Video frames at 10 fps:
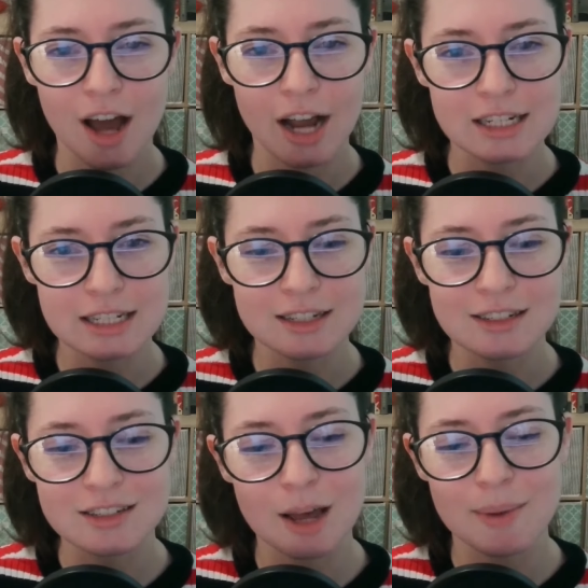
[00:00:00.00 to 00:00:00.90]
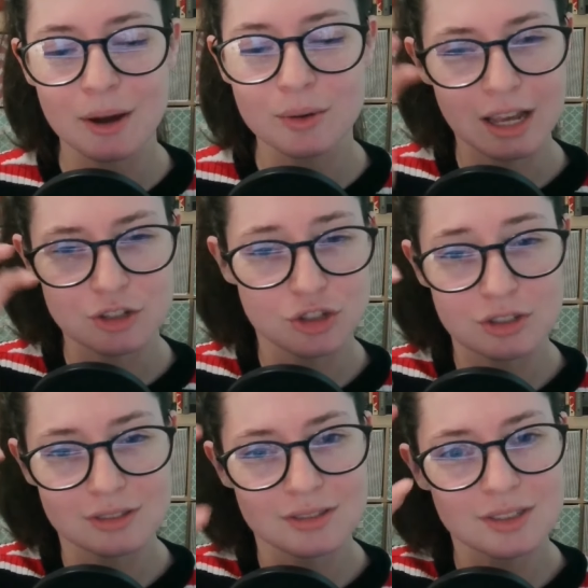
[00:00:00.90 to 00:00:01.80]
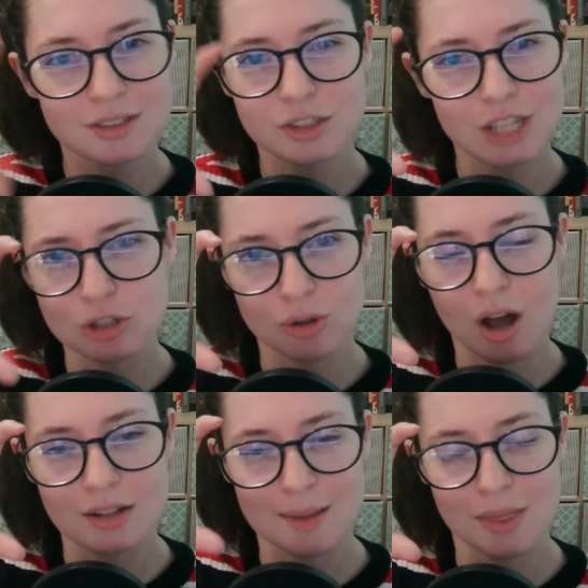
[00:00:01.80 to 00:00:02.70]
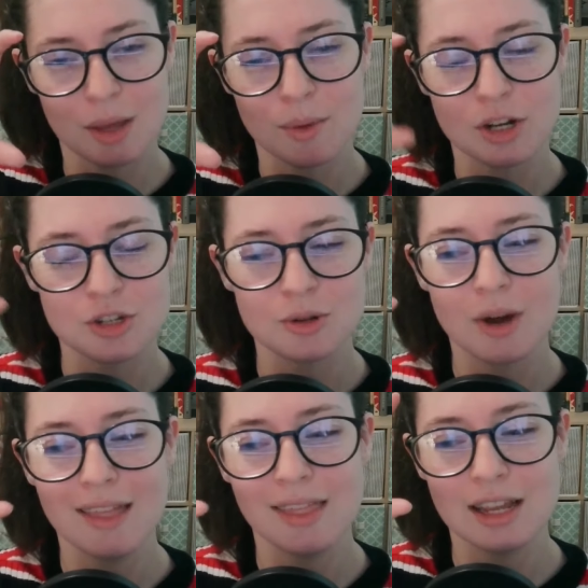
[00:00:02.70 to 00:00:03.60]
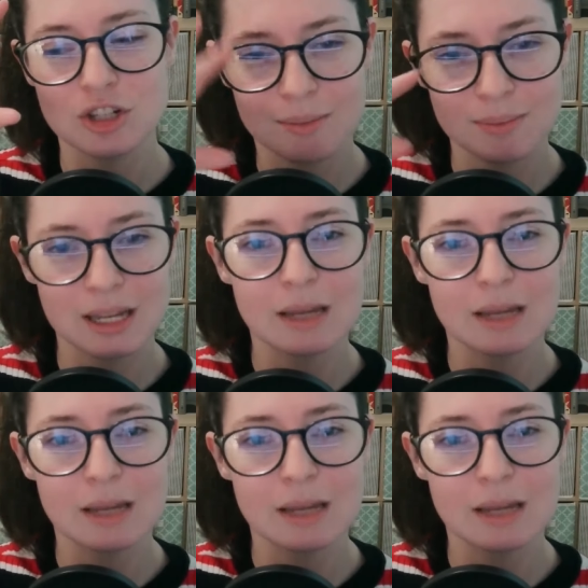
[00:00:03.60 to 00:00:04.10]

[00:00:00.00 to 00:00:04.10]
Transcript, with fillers: ideas about a certain central concept that they want to do and then they just like,